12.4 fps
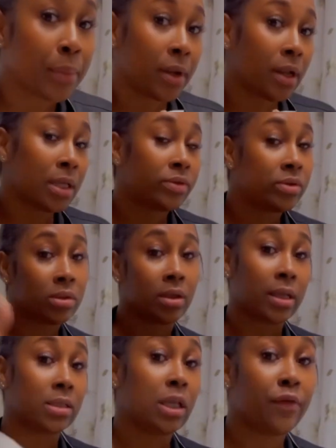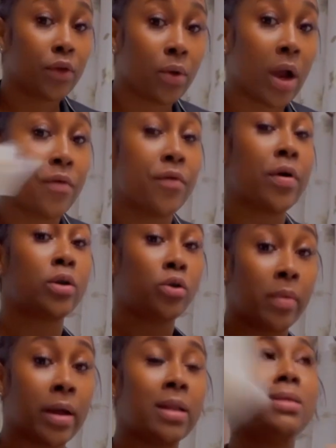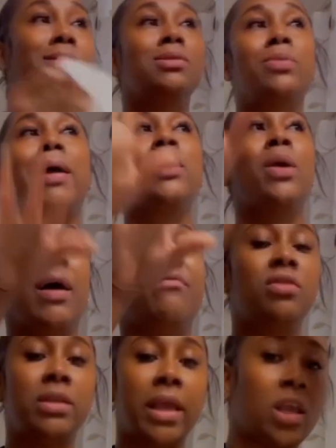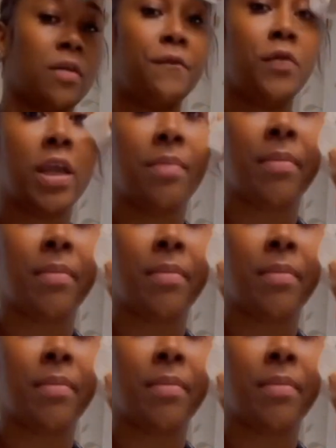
products even though I do. This is why you have to take your freaking